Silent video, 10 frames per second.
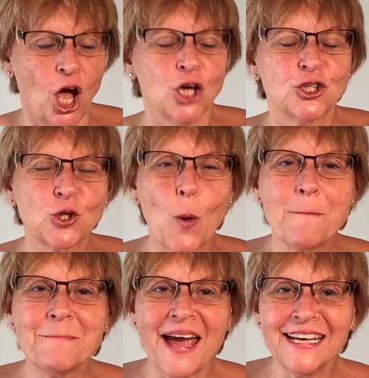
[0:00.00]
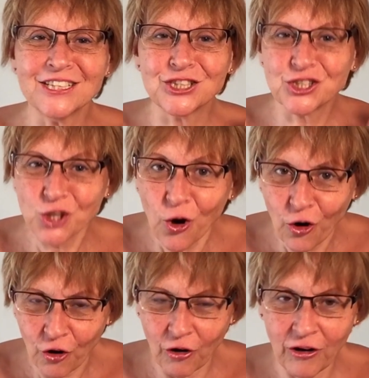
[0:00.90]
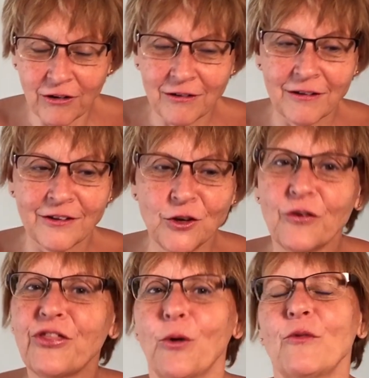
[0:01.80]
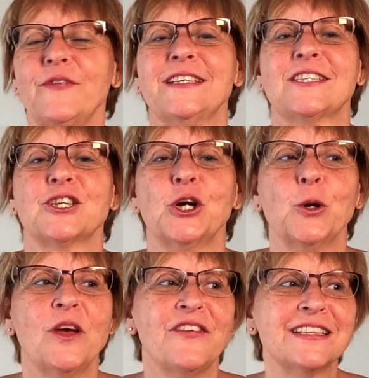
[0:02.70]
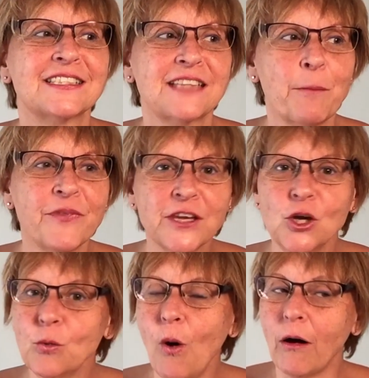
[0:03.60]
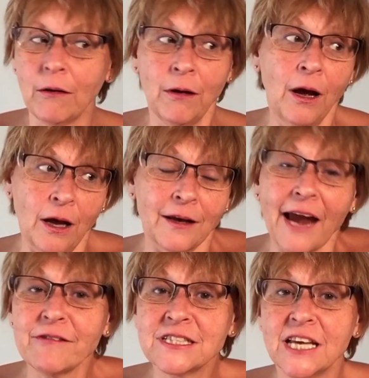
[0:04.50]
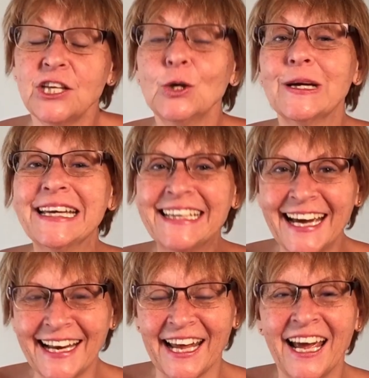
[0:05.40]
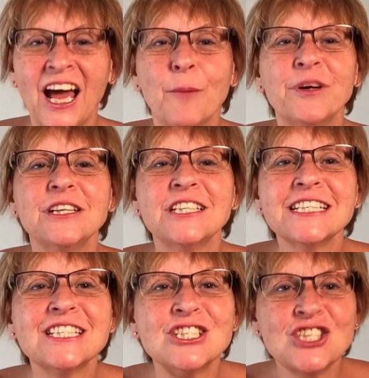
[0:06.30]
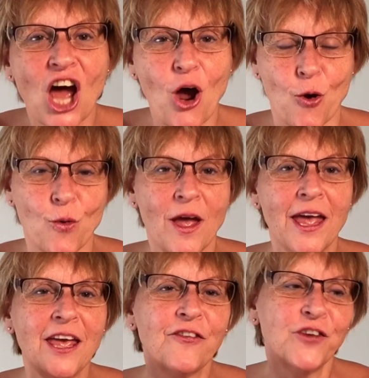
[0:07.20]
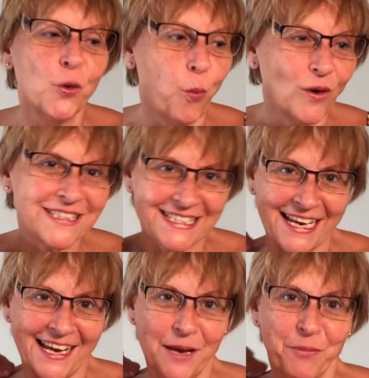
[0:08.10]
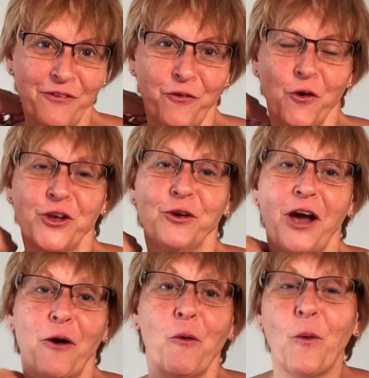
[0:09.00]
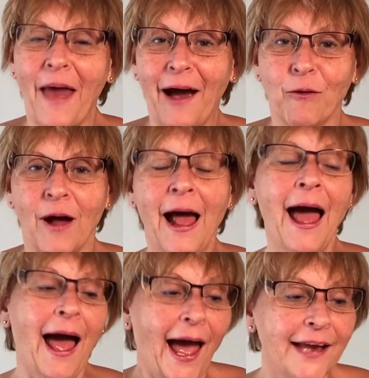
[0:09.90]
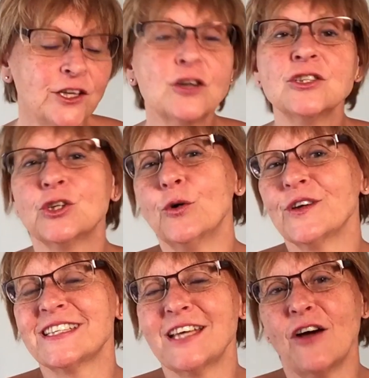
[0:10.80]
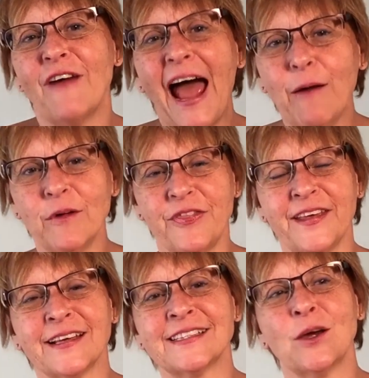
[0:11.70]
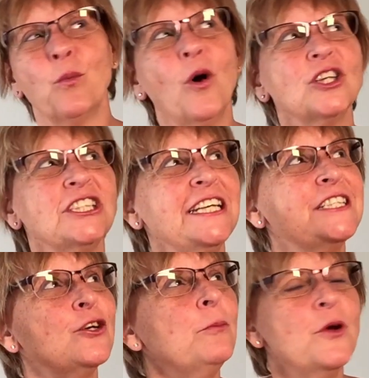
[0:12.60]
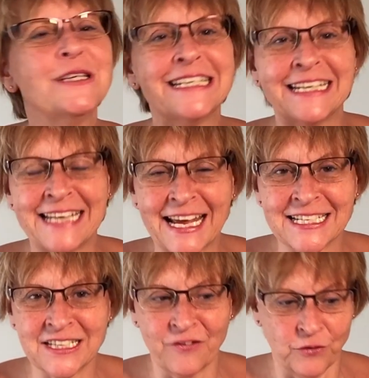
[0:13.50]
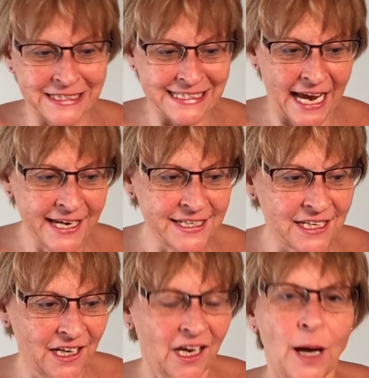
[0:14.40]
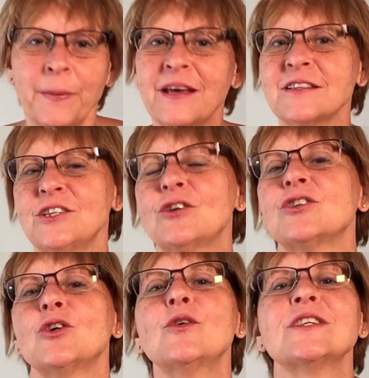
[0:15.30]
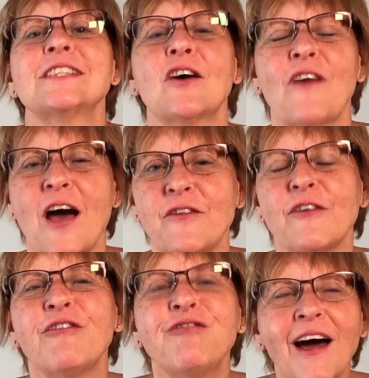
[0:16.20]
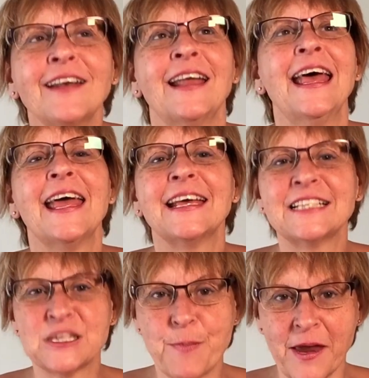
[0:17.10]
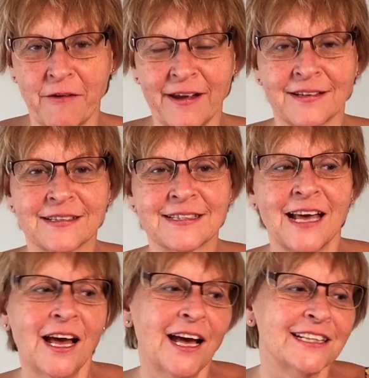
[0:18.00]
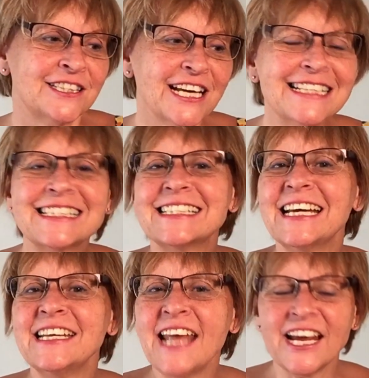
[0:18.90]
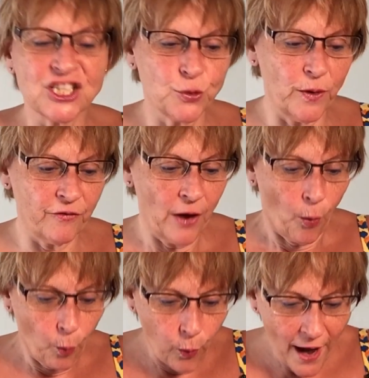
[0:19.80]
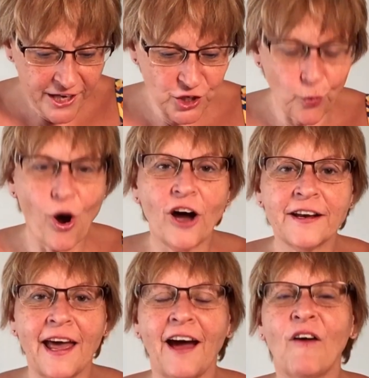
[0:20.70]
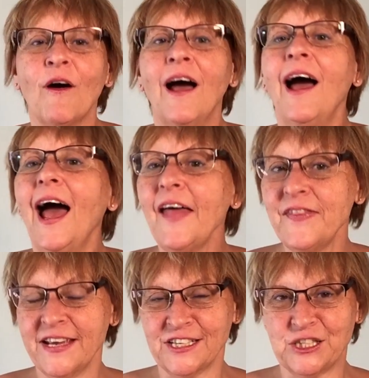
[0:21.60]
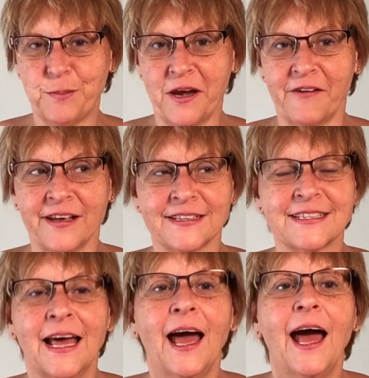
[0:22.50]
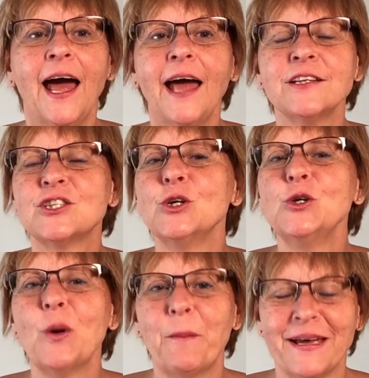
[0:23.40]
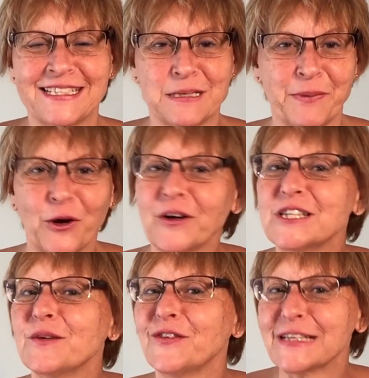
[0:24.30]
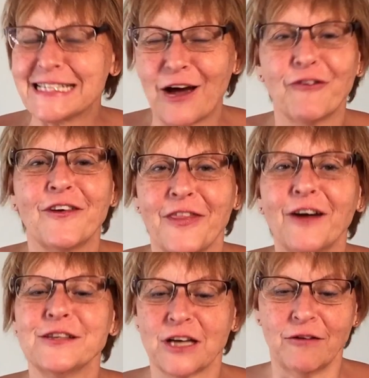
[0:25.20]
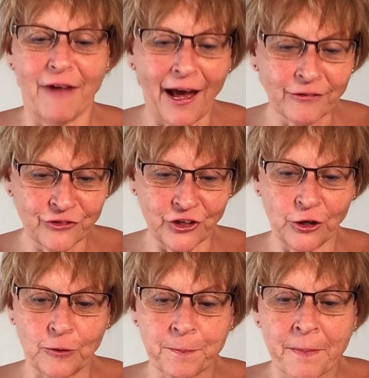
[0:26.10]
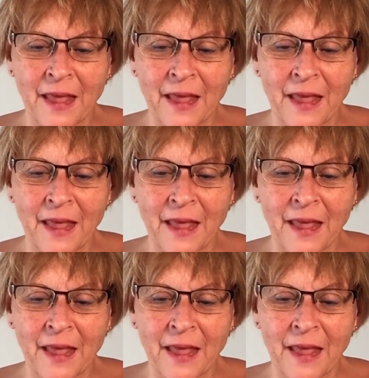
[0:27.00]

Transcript: So make sure you've thought this through. If it's something you want, guarantee you can get it, but just know if you want it before you go all out. And you can talk yourself out of things. So what is your mood in a negative state? Because you could talk yourself out of a fun experience. Just connect with where you are now and the experience, and do your best to be honest with yourself and those around you.